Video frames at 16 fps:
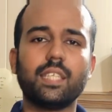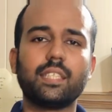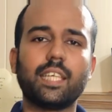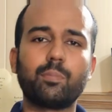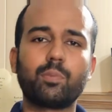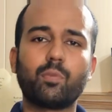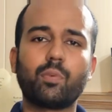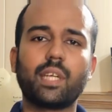
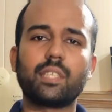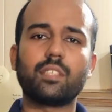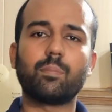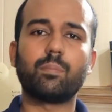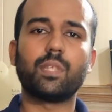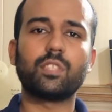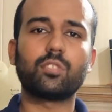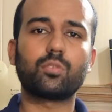that provide the
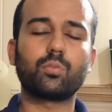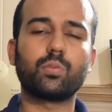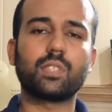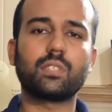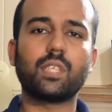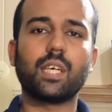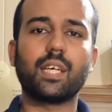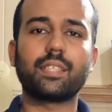blood
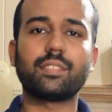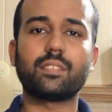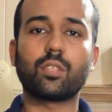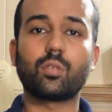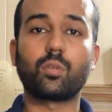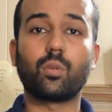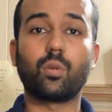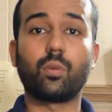towards the heart is
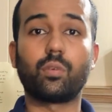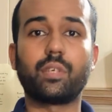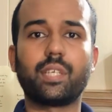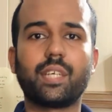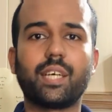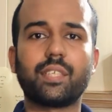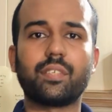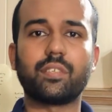the
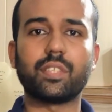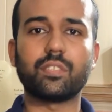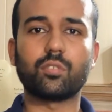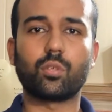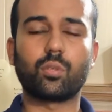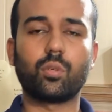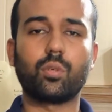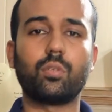coronary arteries
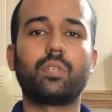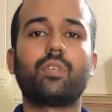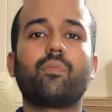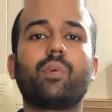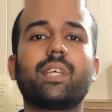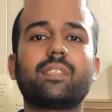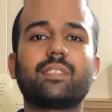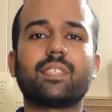or coronary
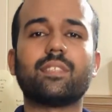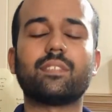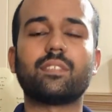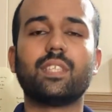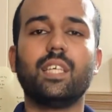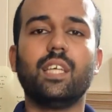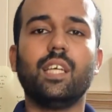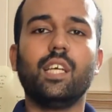vessels.